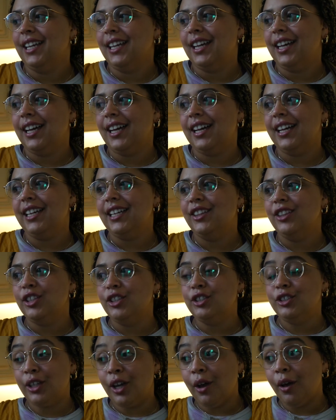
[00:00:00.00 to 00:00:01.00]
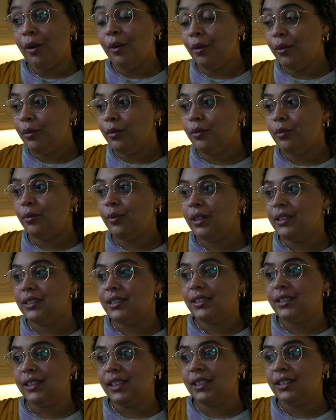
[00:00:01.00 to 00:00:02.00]
in the dough
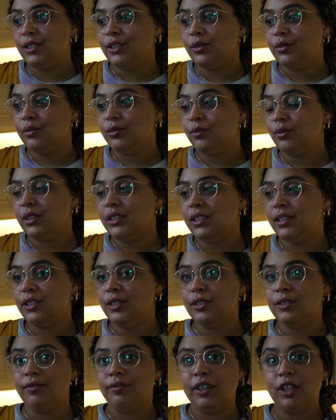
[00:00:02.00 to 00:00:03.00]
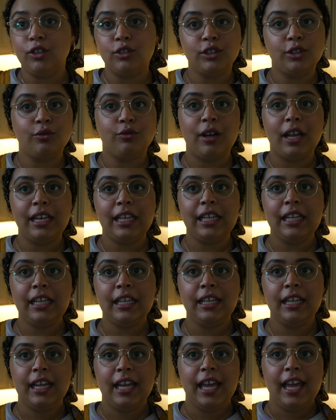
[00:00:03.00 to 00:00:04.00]
once it's filled and
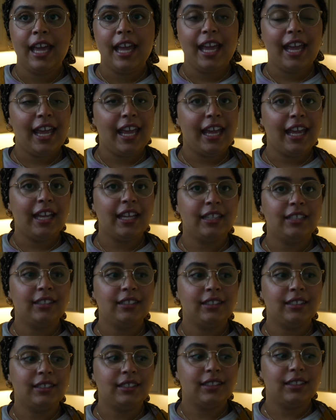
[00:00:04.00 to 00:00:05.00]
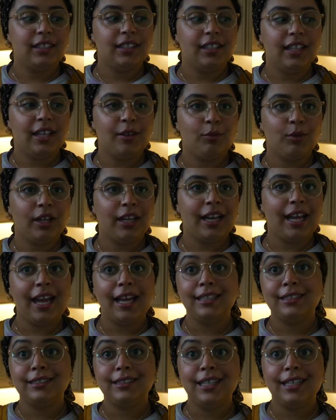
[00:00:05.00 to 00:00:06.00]
ready. And then we're gonna
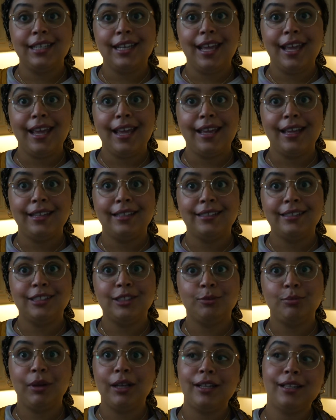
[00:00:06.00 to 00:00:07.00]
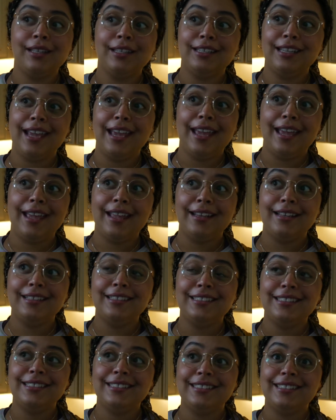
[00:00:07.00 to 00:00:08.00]
ice it and sprinkle it,
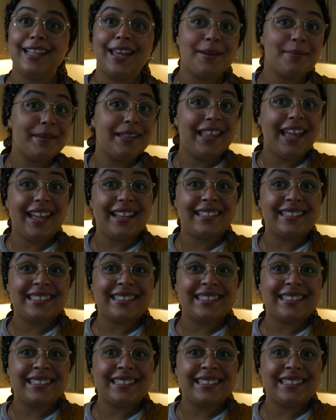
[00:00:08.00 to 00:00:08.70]
and that'll be that.